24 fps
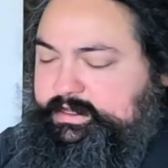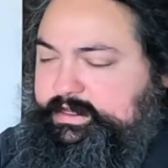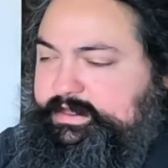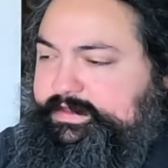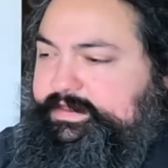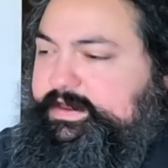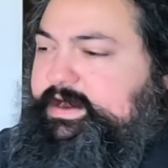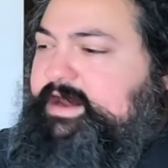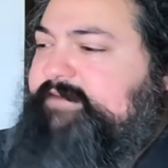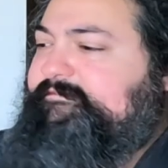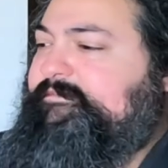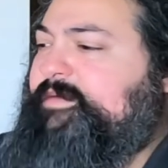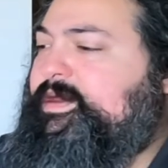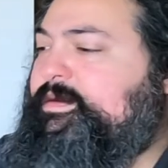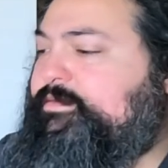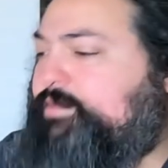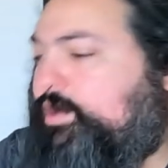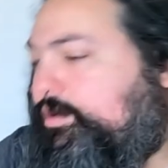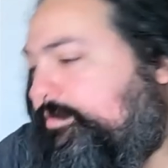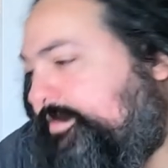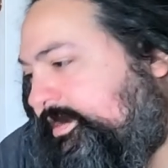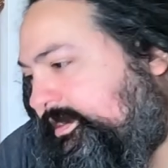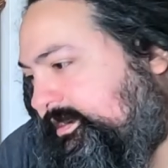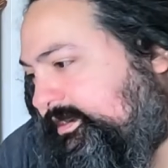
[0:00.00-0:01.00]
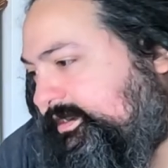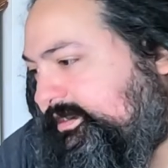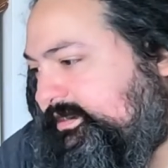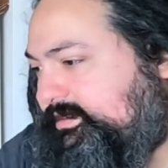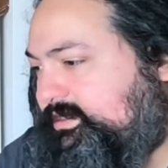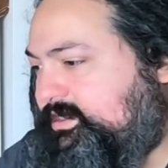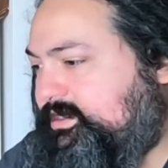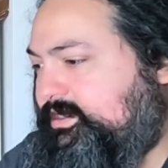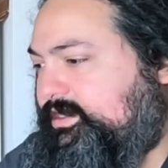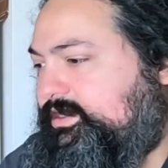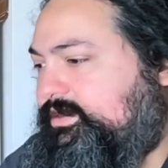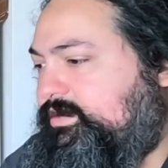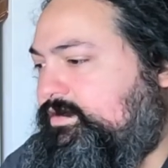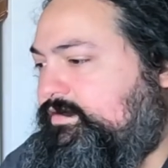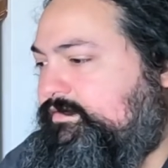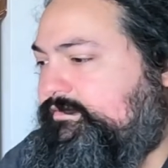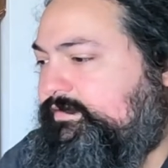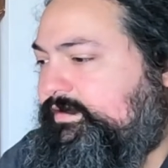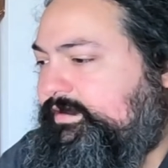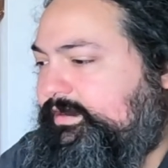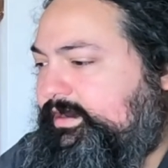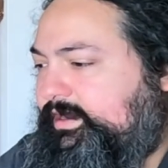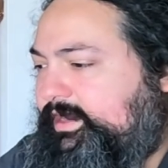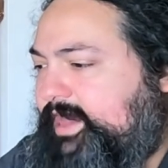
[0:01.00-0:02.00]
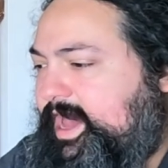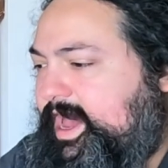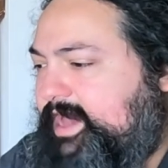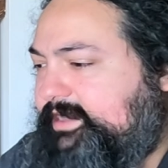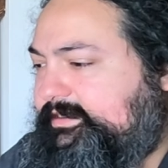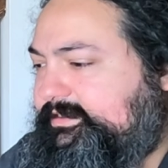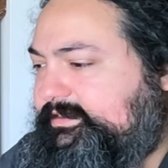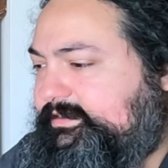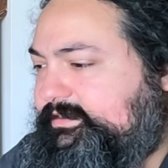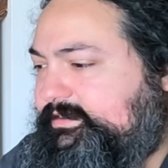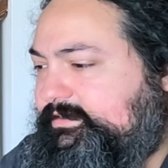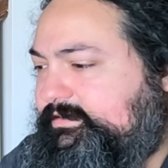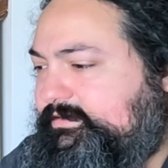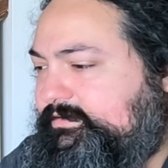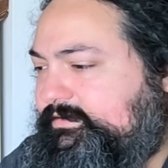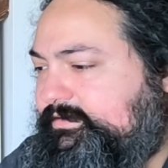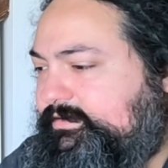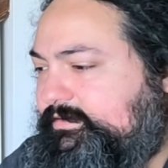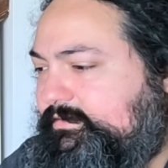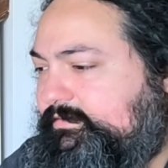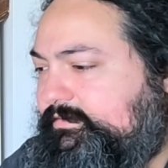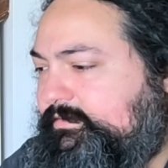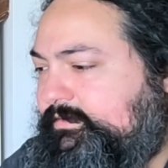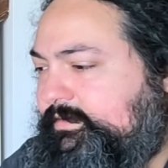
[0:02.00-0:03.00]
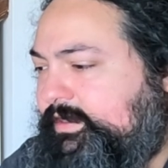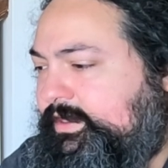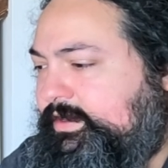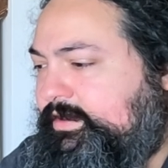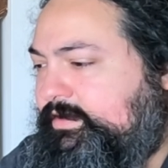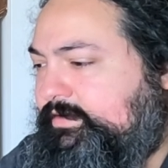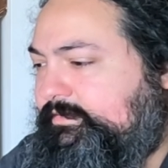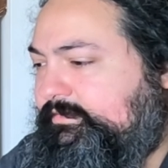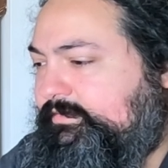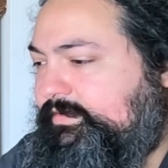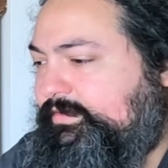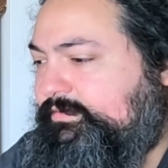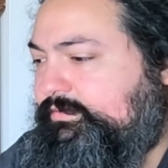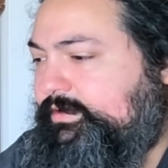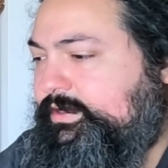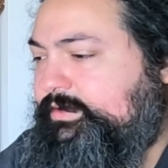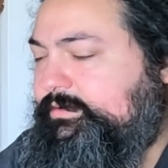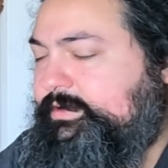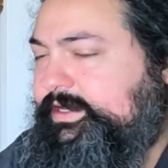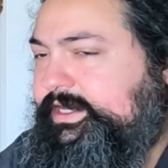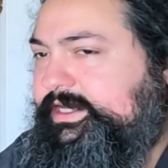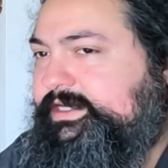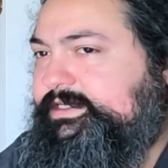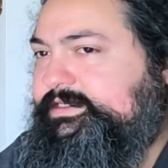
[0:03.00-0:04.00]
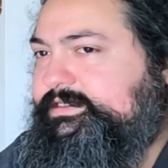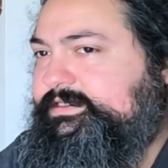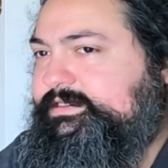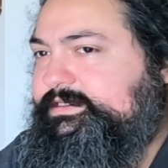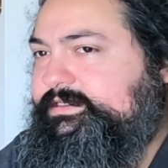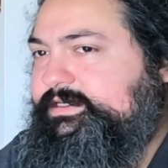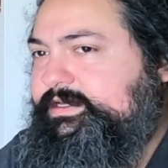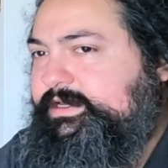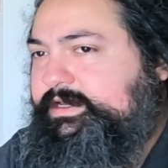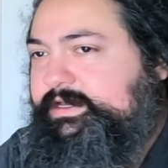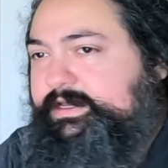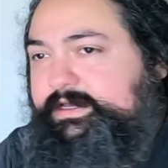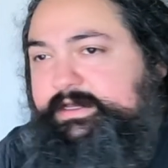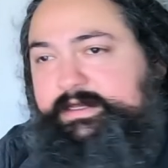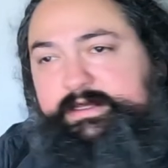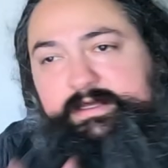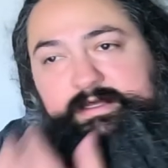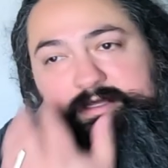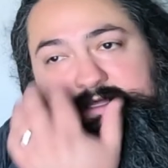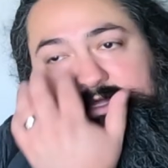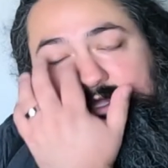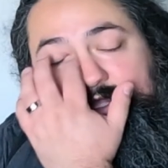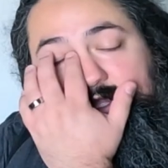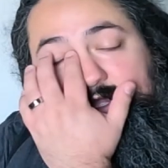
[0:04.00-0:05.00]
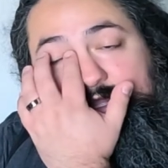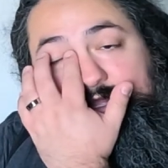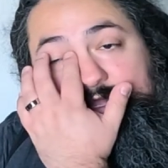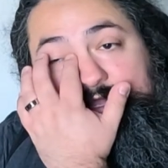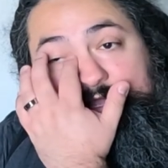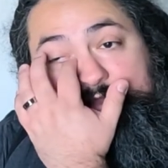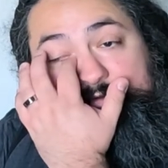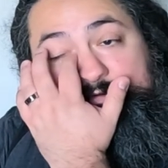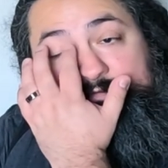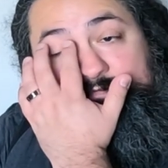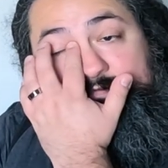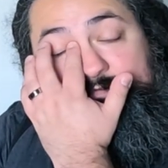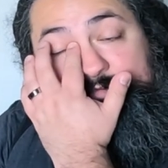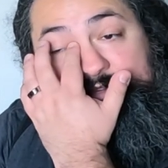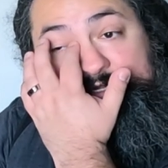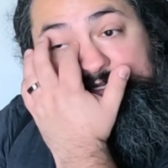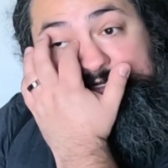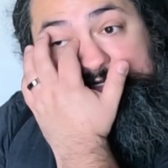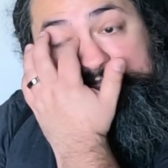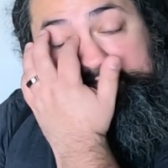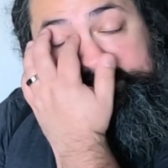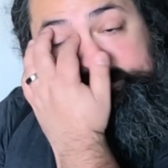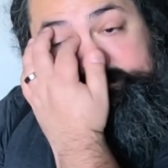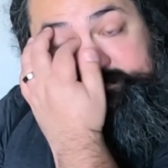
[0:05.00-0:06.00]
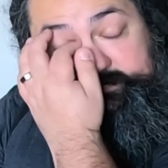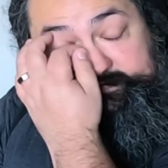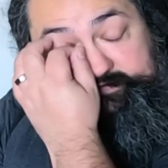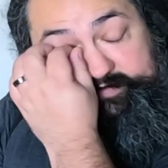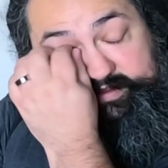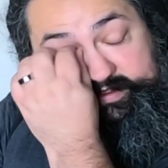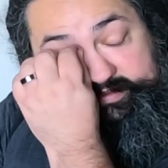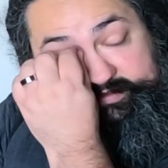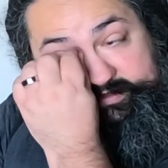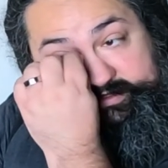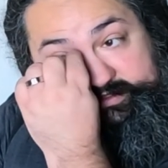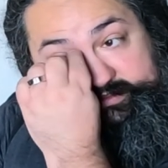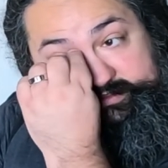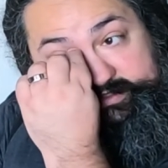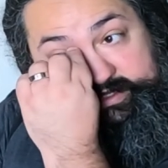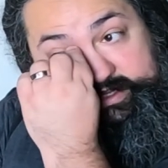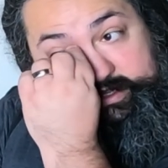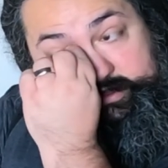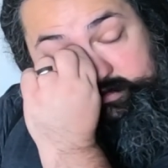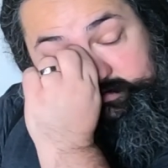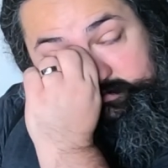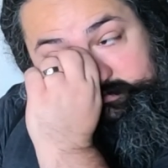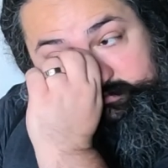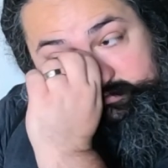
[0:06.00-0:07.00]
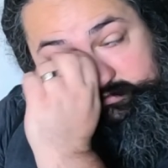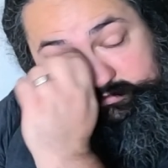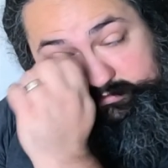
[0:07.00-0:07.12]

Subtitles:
there have been moments over the last, 3 weeks, however many days we've done this now,